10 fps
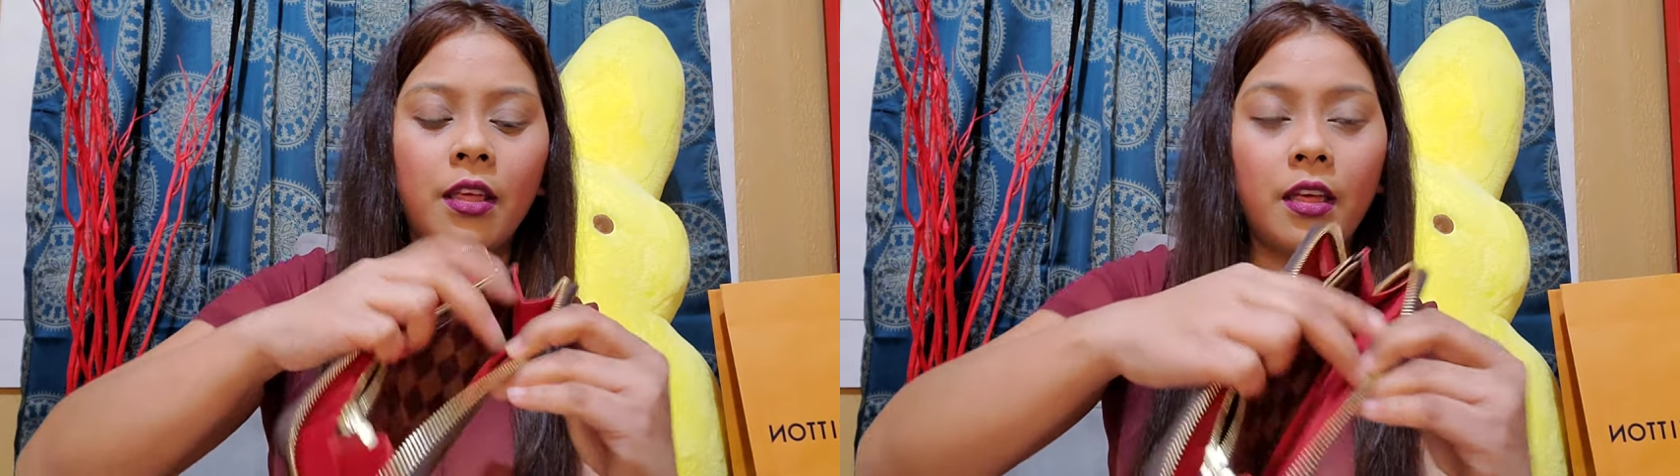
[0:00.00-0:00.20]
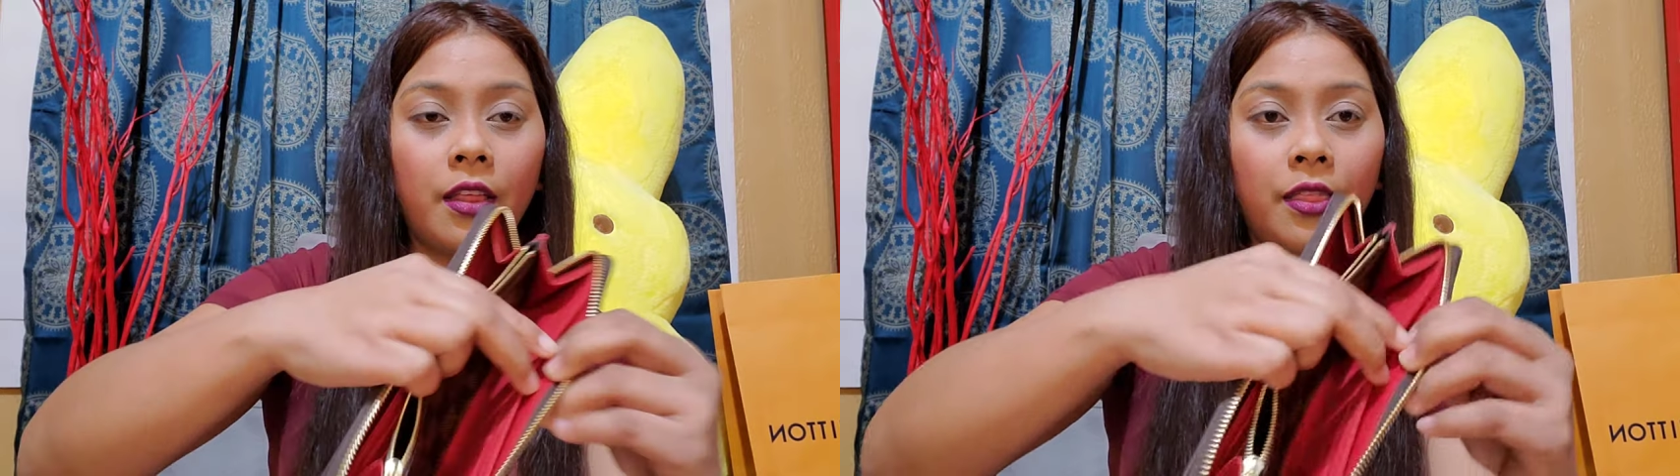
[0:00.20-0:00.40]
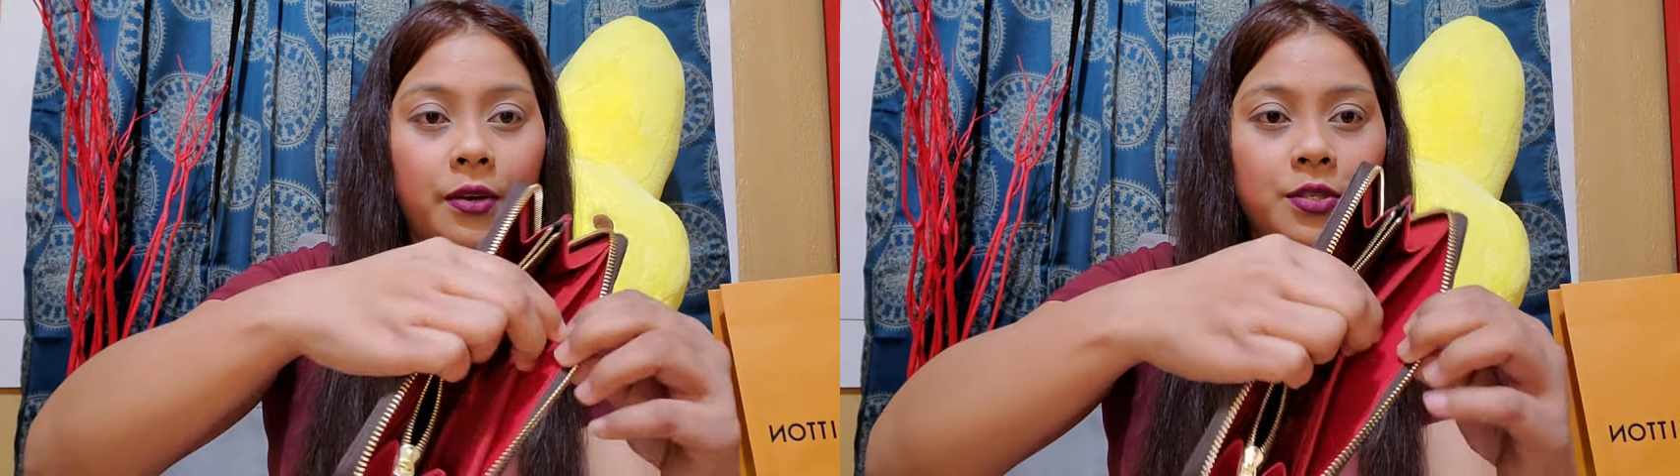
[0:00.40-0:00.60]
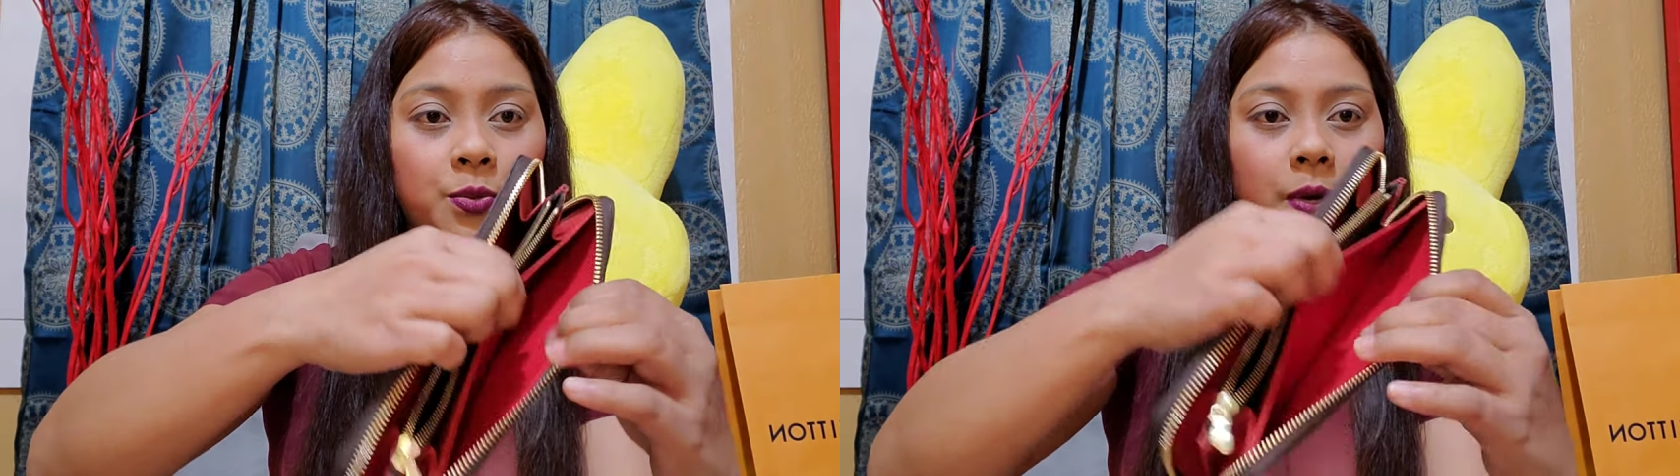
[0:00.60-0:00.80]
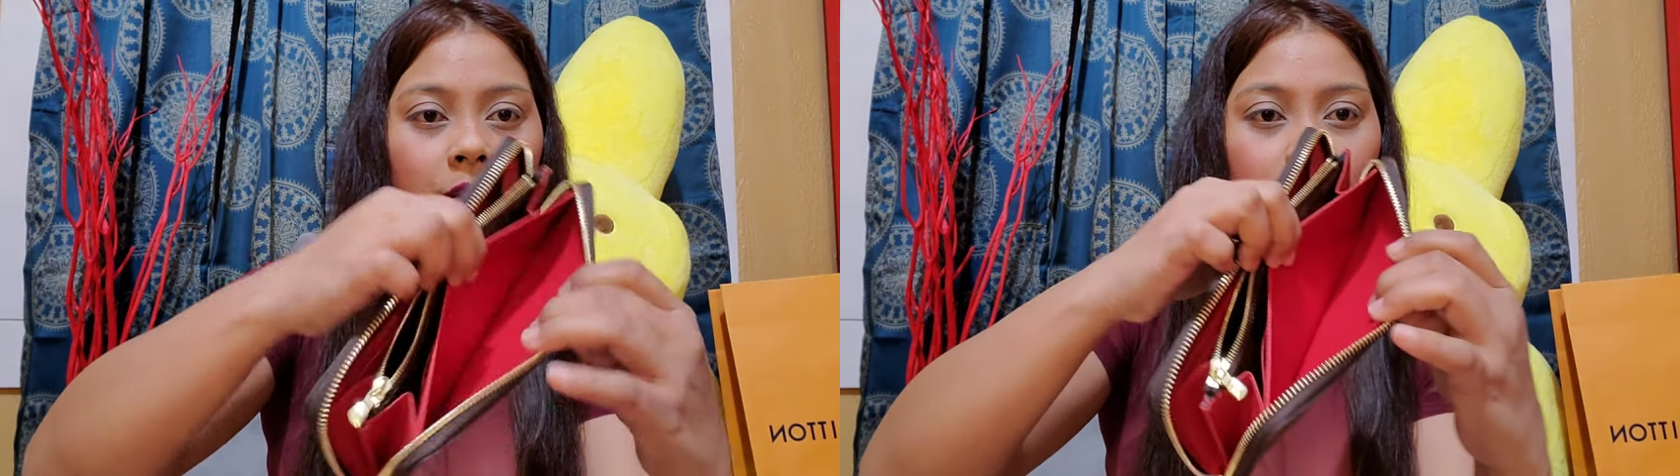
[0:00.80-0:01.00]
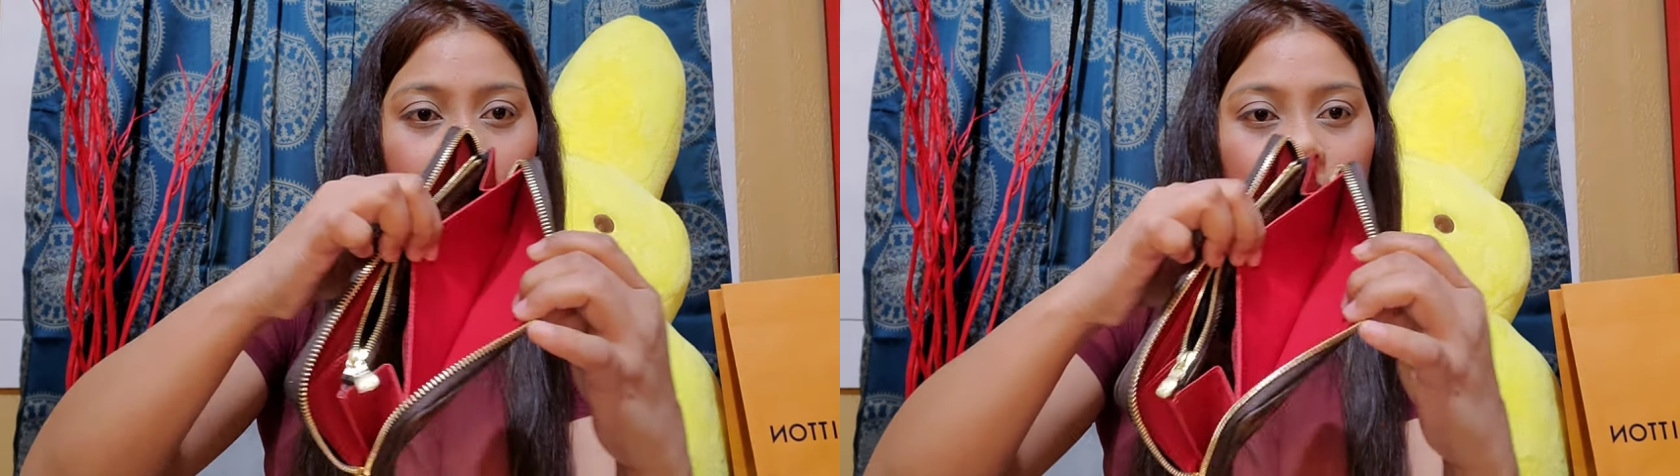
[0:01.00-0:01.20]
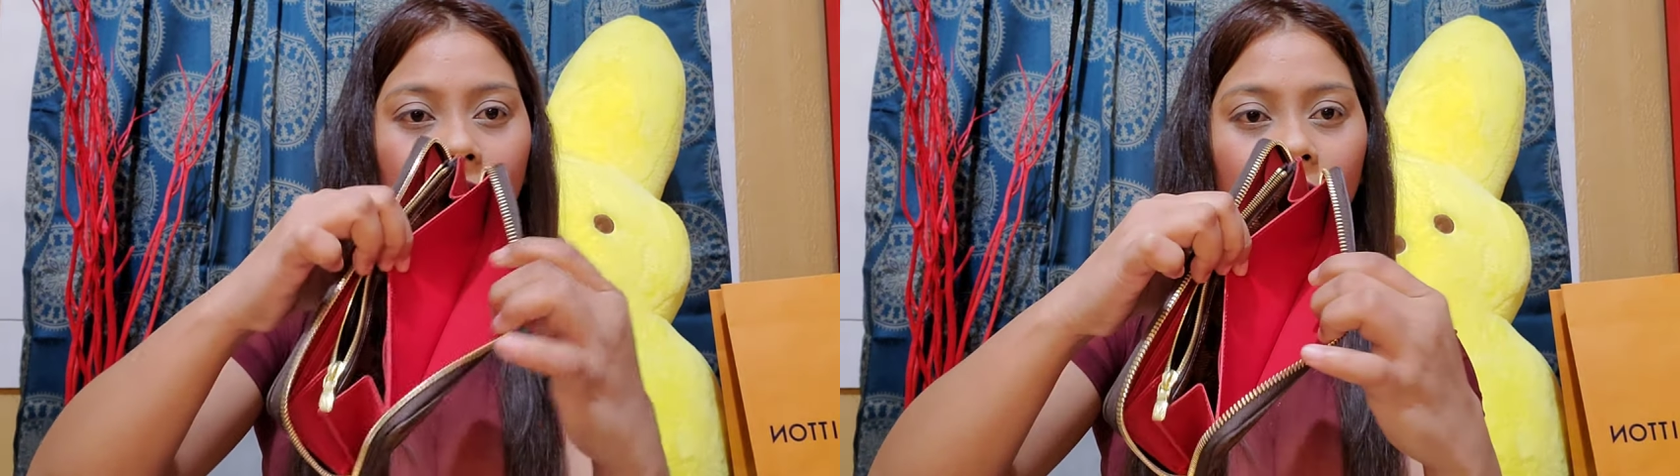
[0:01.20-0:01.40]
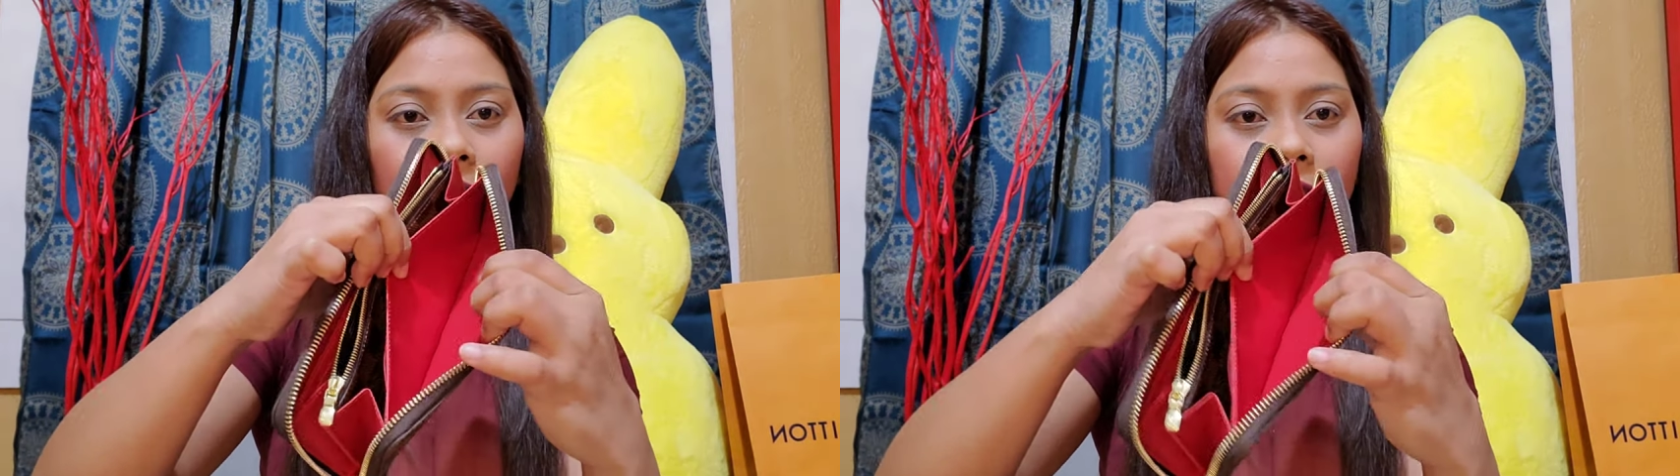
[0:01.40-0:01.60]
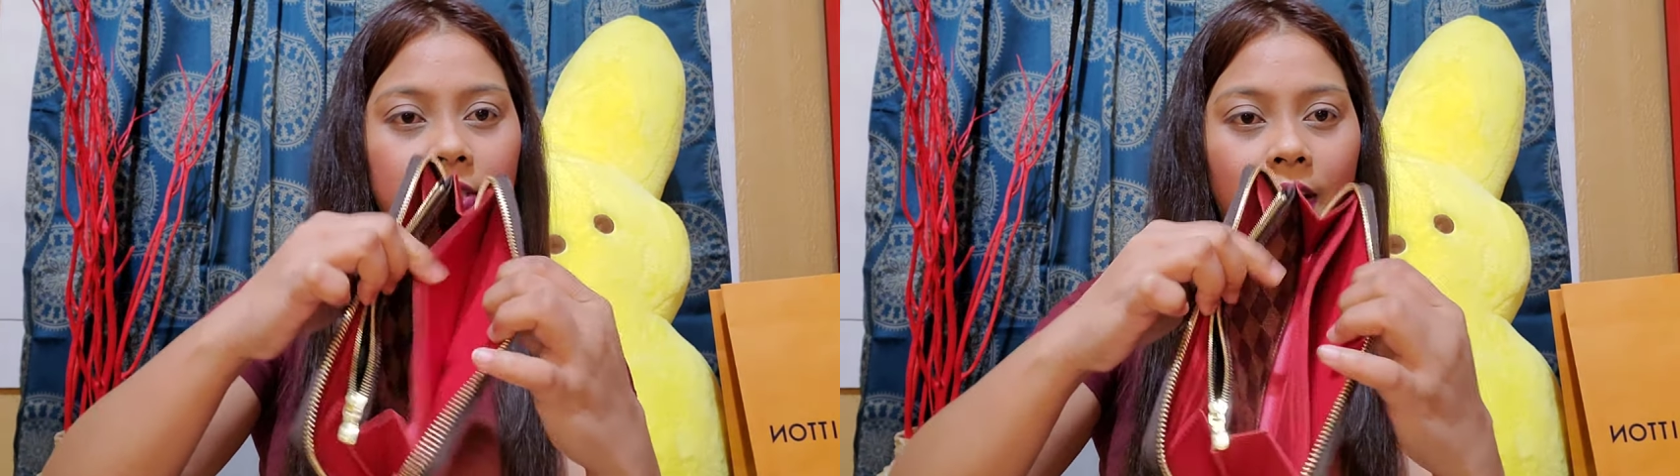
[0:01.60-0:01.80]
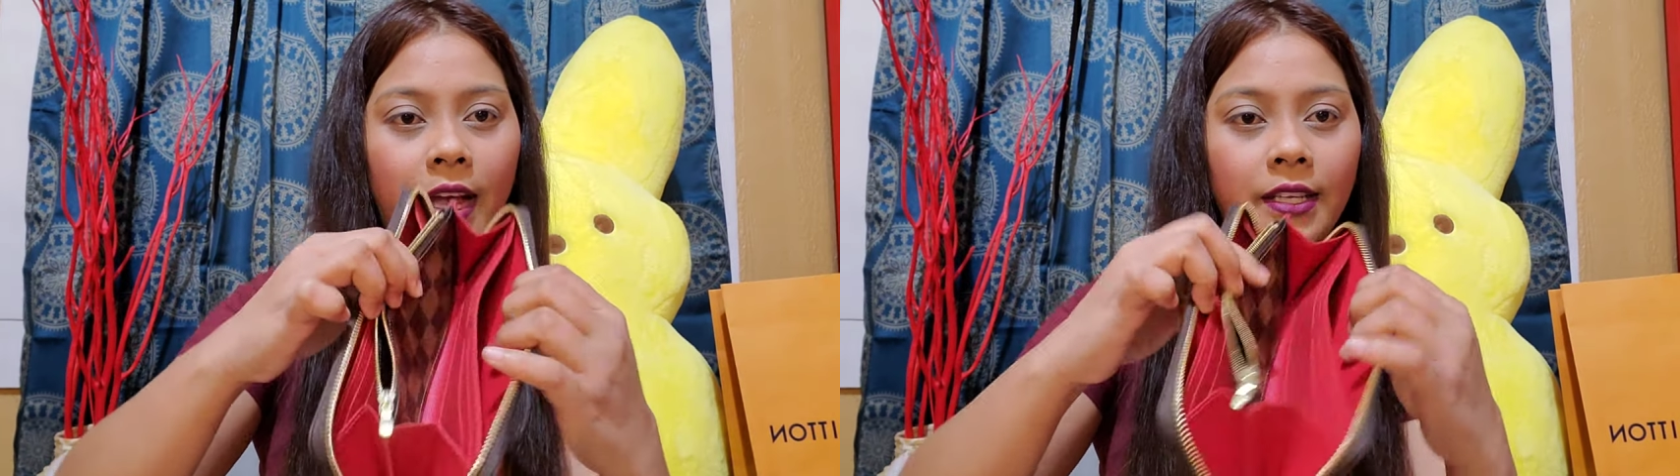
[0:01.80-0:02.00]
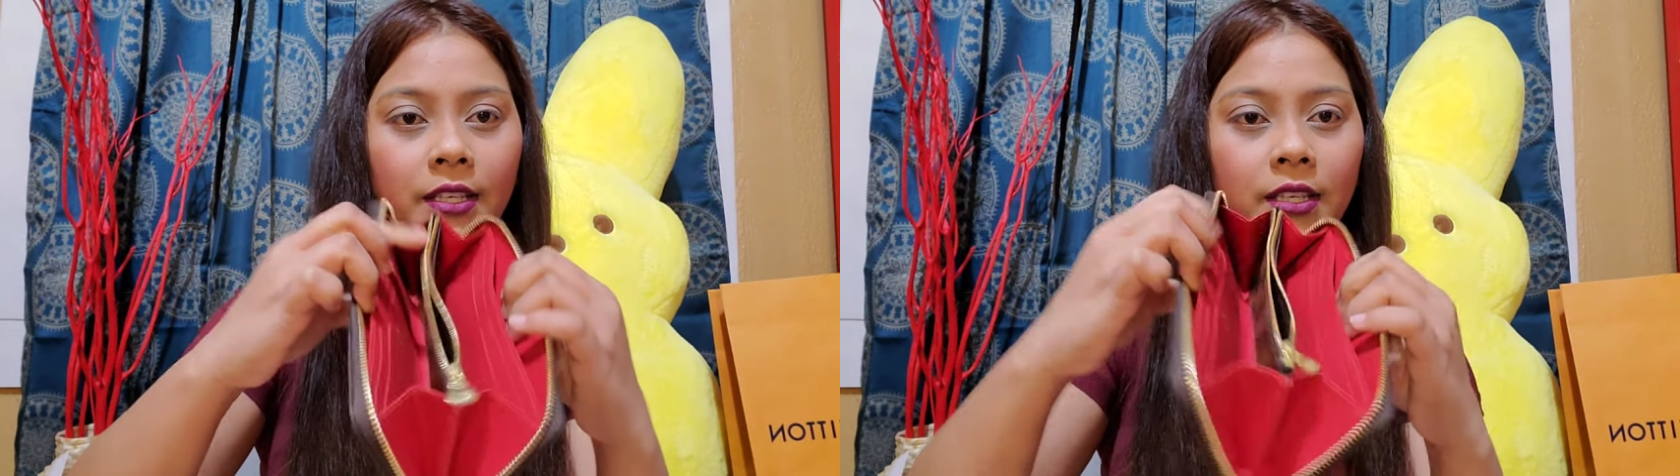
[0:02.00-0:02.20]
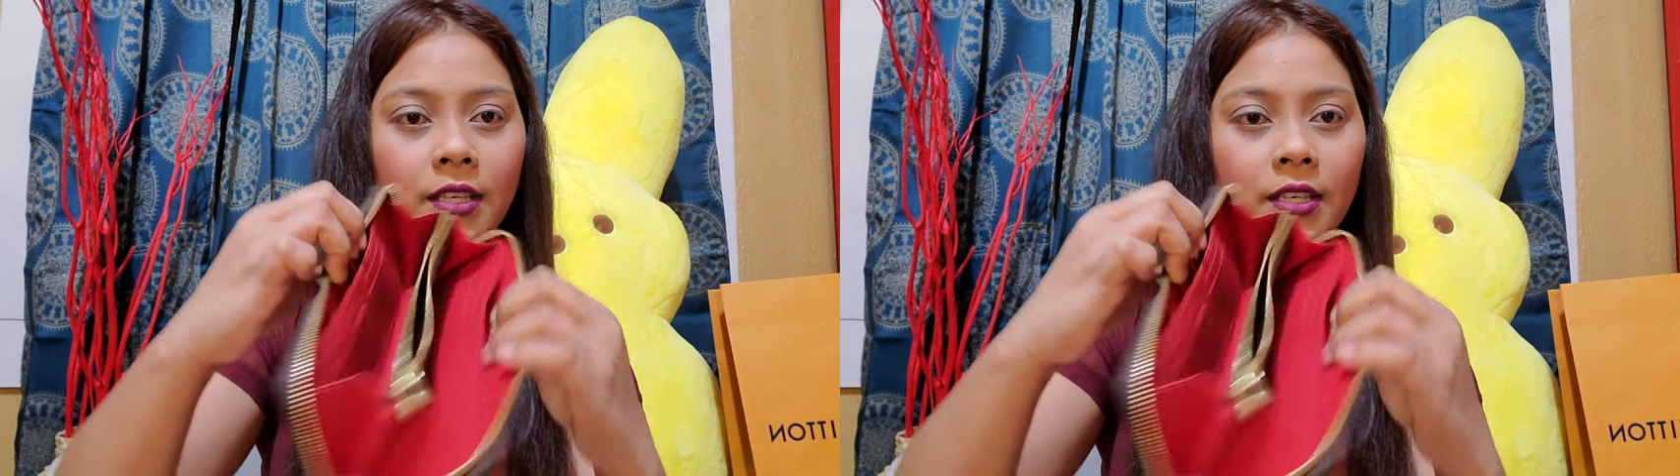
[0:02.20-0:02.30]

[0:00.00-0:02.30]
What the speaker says: and there's one in the other side,